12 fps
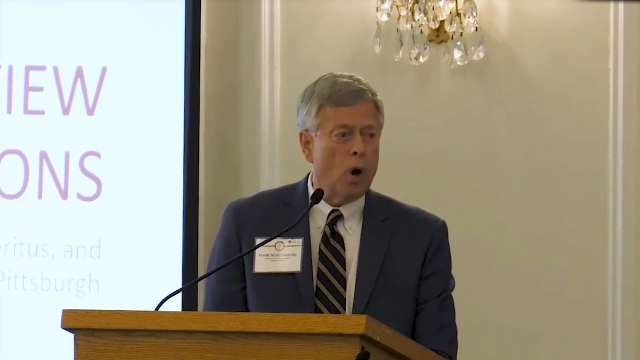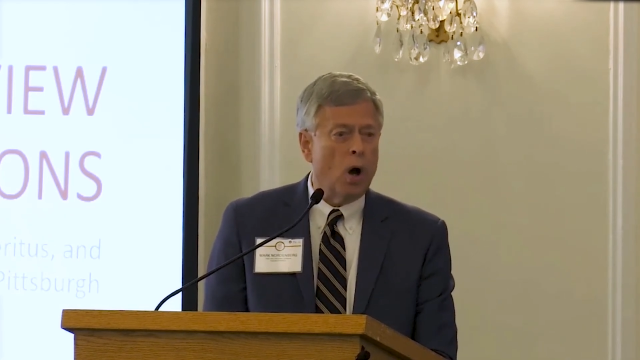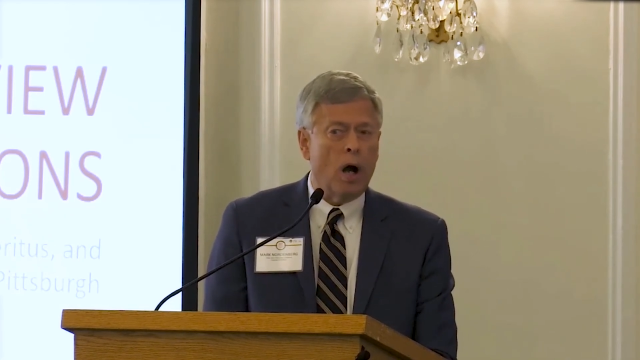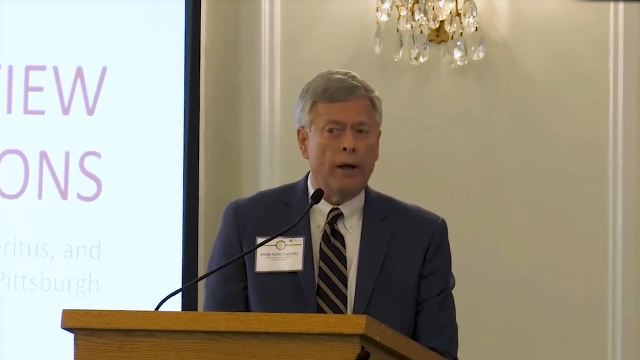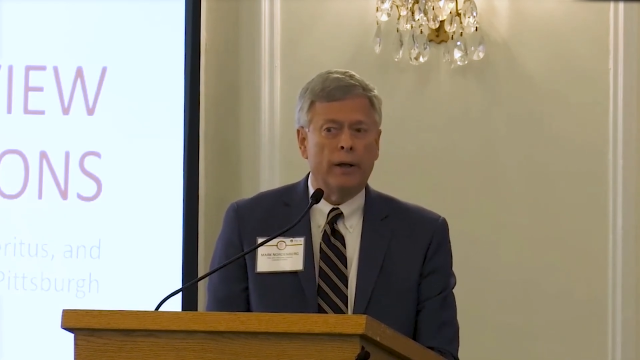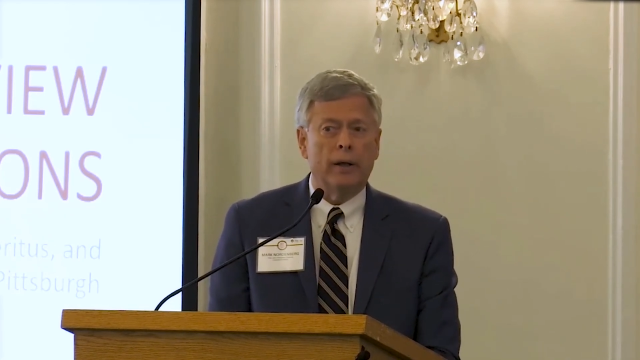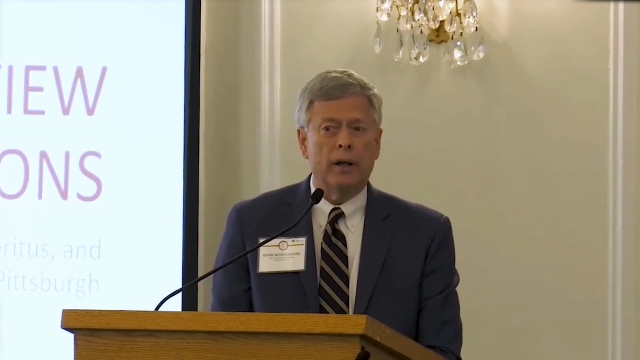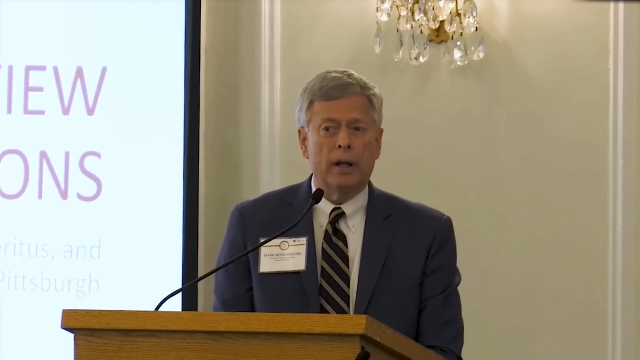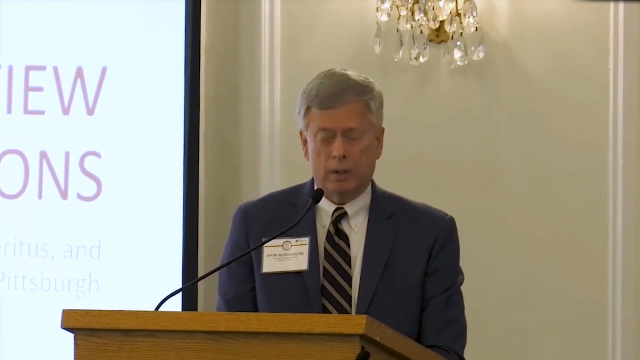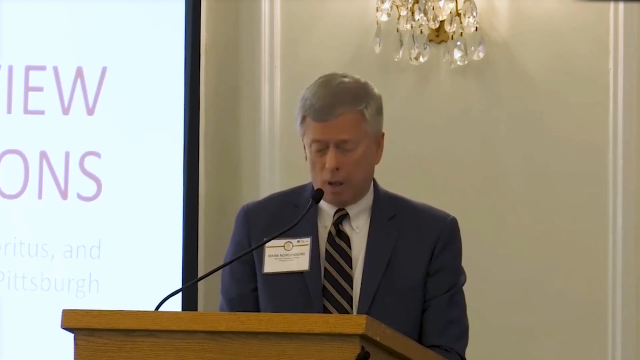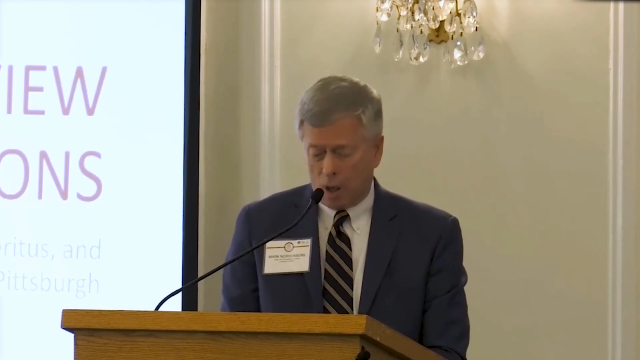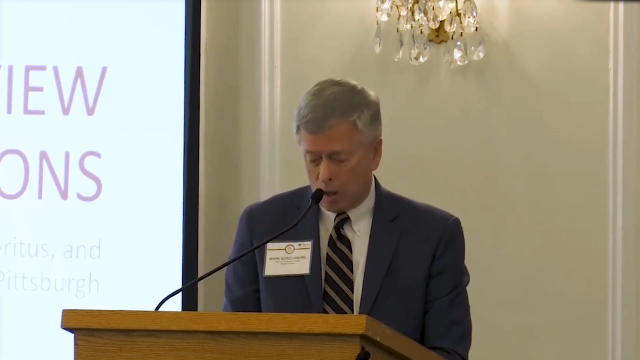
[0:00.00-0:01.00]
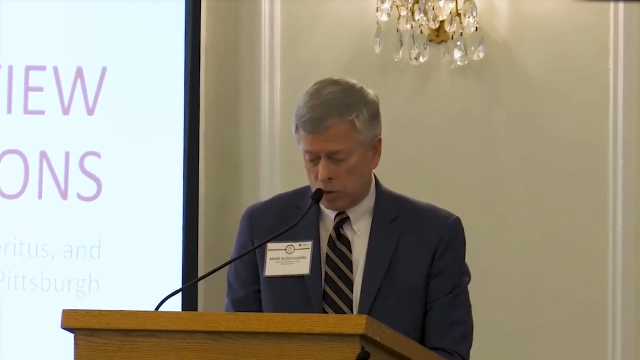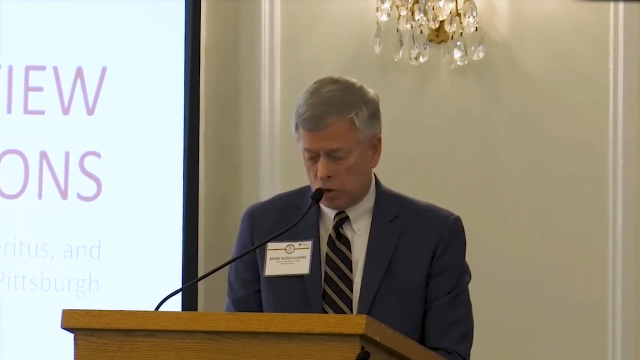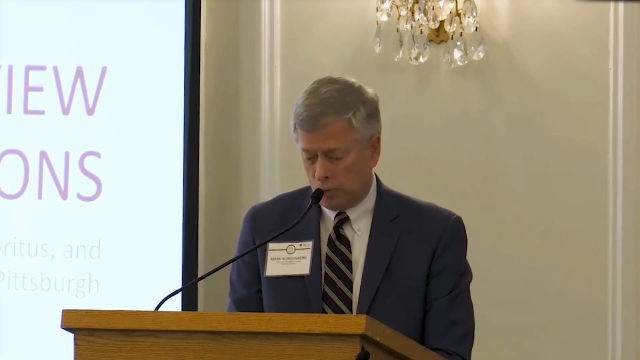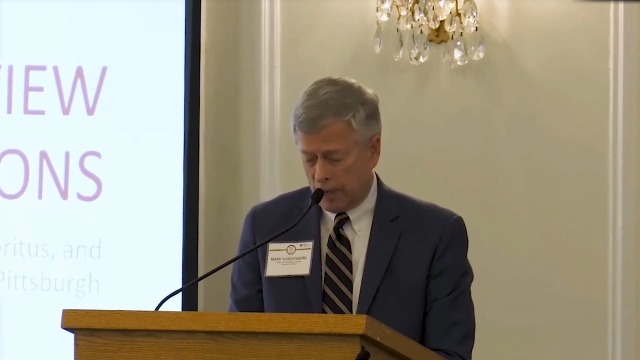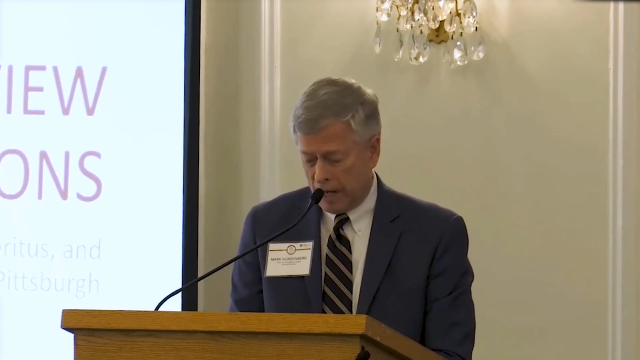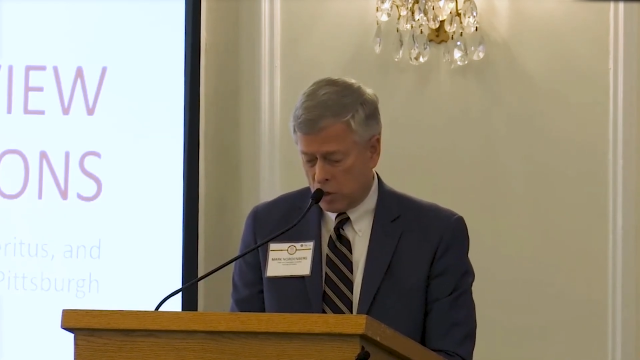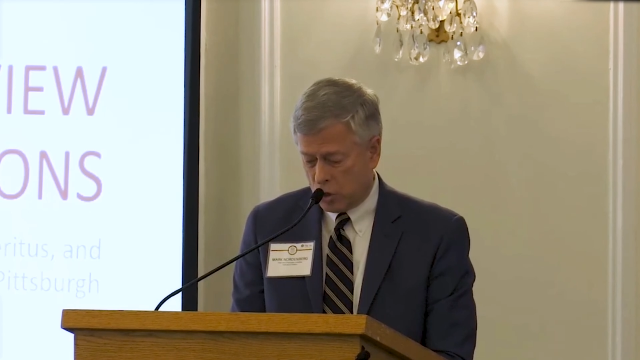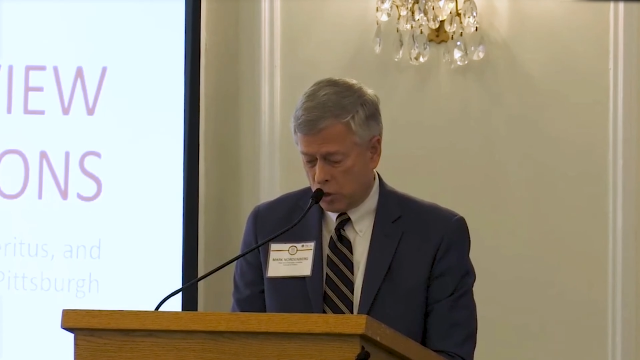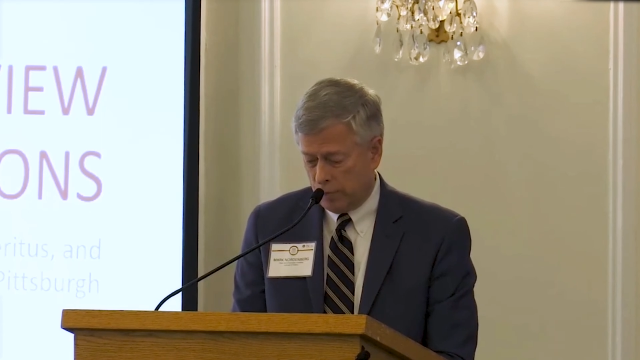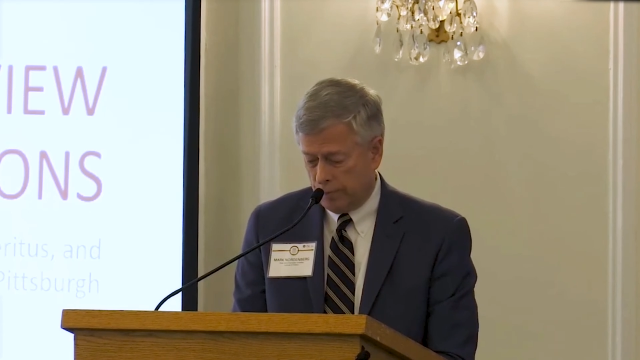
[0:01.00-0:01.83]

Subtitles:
on incarceration.